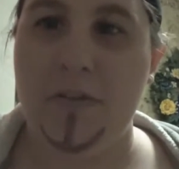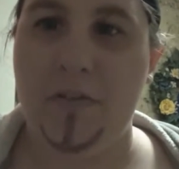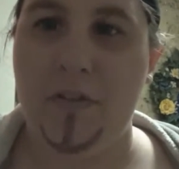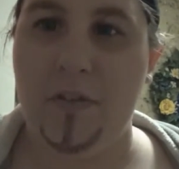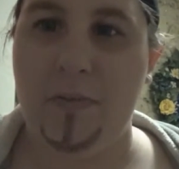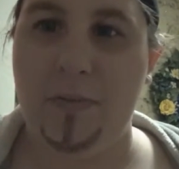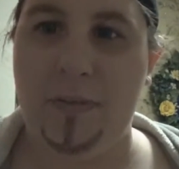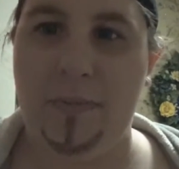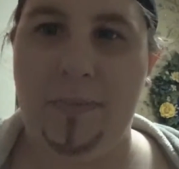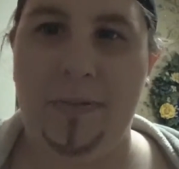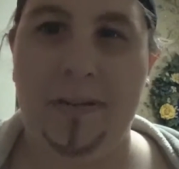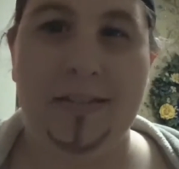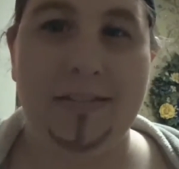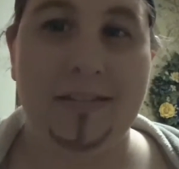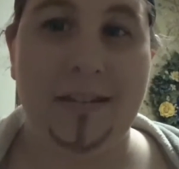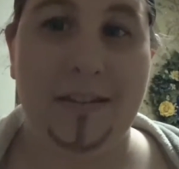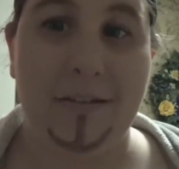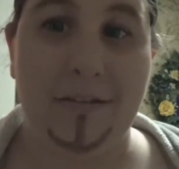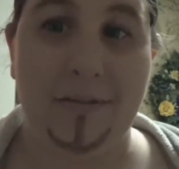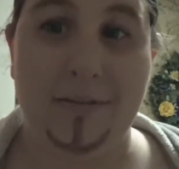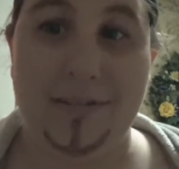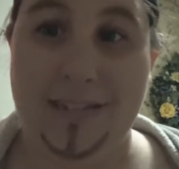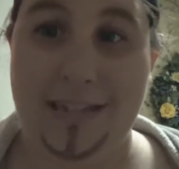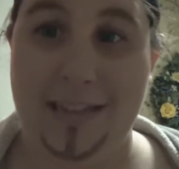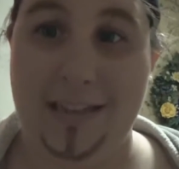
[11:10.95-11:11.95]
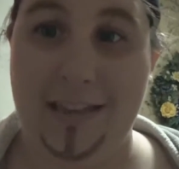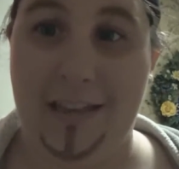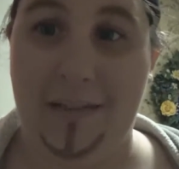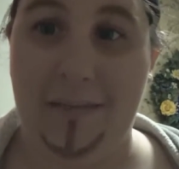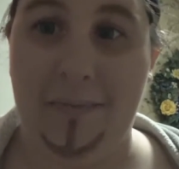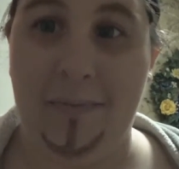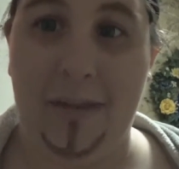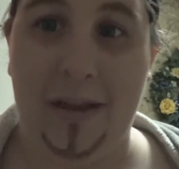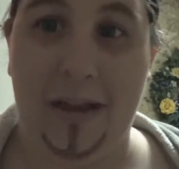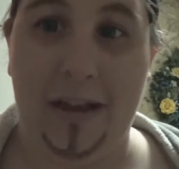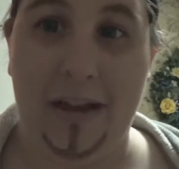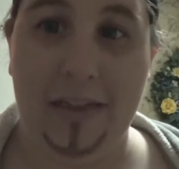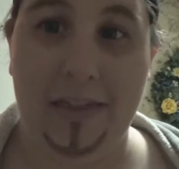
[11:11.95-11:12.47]
for me because I don't need
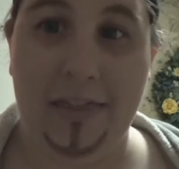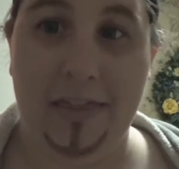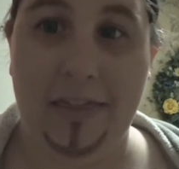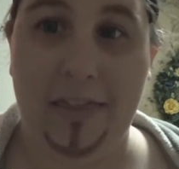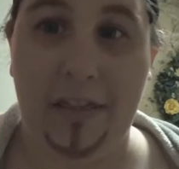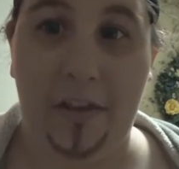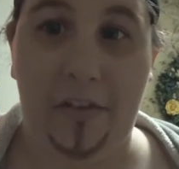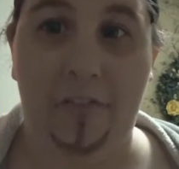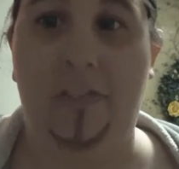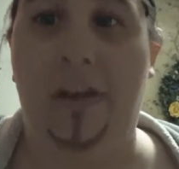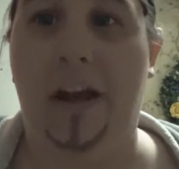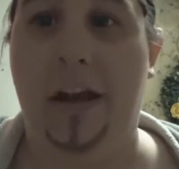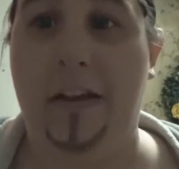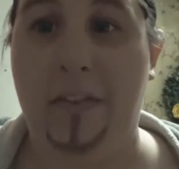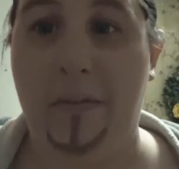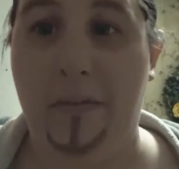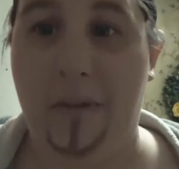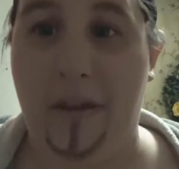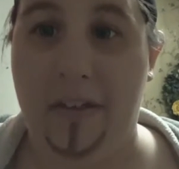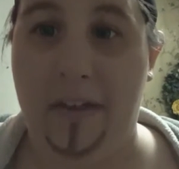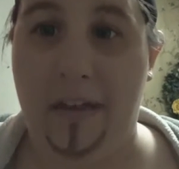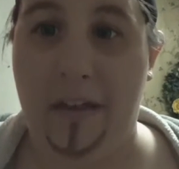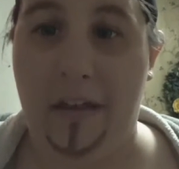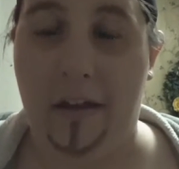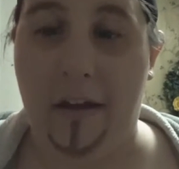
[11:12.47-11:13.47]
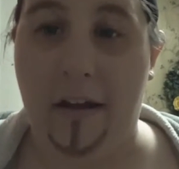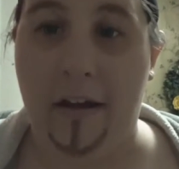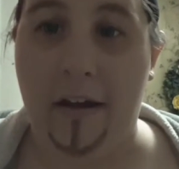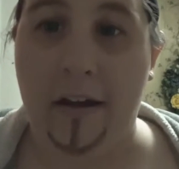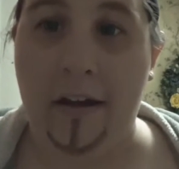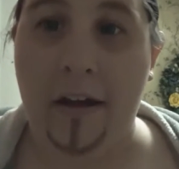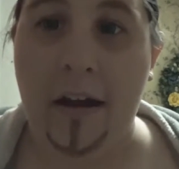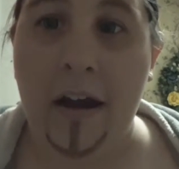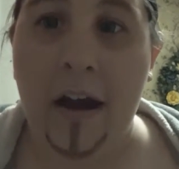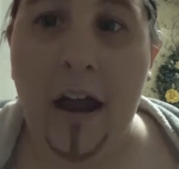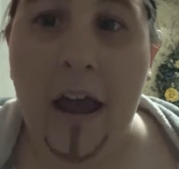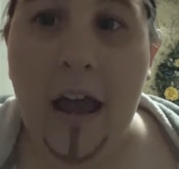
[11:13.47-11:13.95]
them. They're fine the way they are.